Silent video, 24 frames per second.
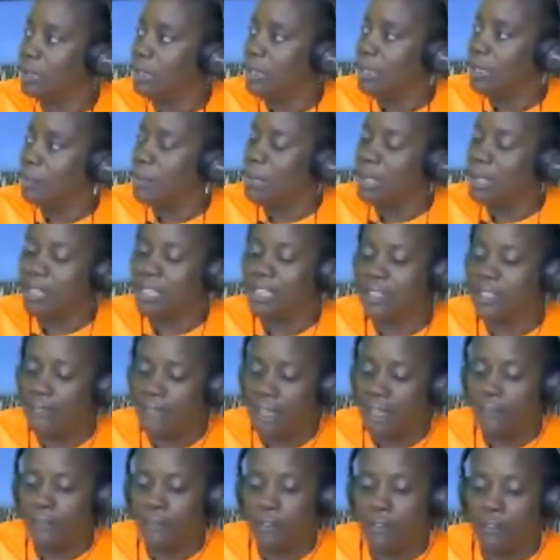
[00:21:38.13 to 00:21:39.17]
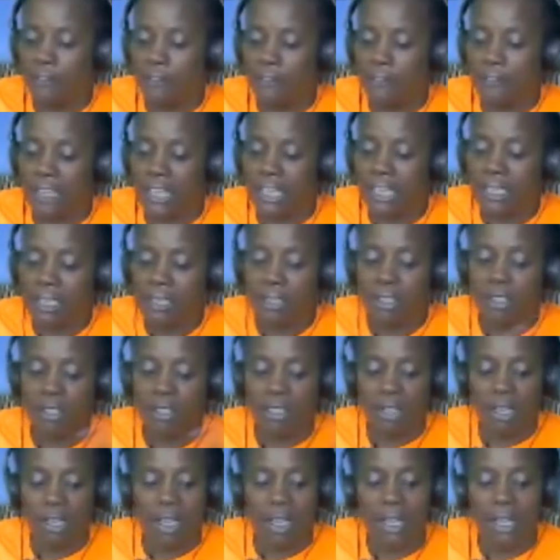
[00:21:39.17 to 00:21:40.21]
Because if you're feeling it in
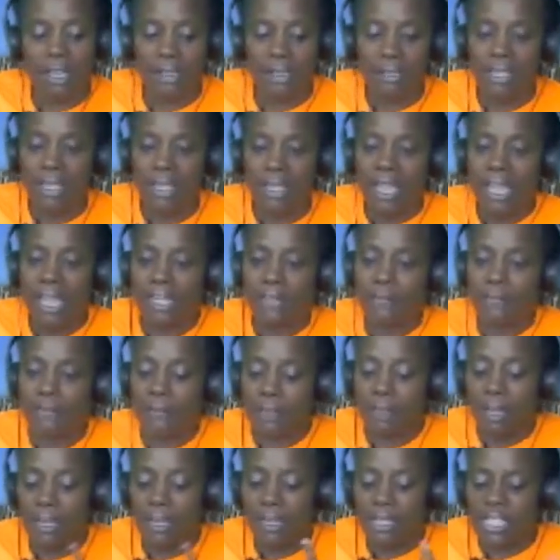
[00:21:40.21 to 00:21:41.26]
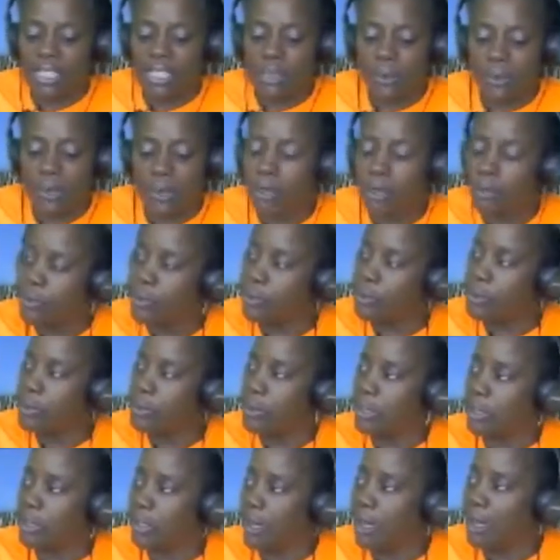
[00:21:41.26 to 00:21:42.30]
your heart, and if God is speaking to you
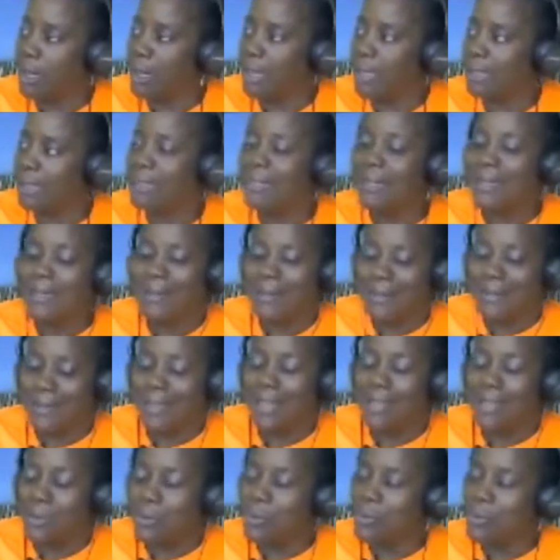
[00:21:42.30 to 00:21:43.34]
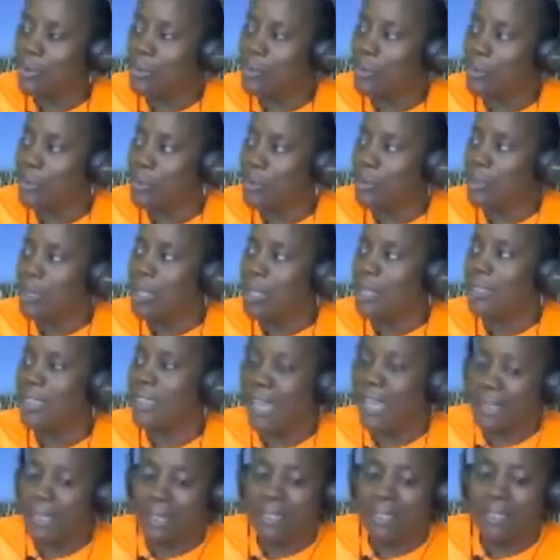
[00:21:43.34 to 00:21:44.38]
in your heart, then you know
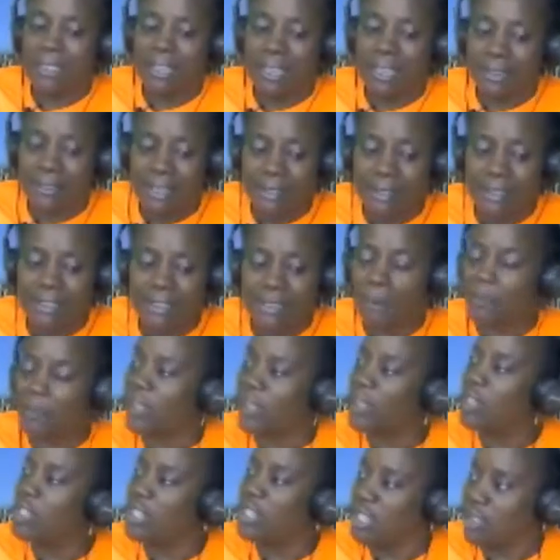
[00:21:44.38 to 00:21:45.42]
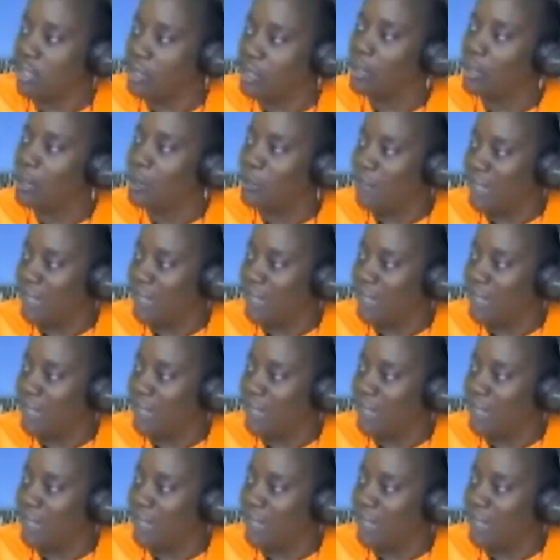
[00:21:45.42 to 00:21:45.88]
that's something you need to correct.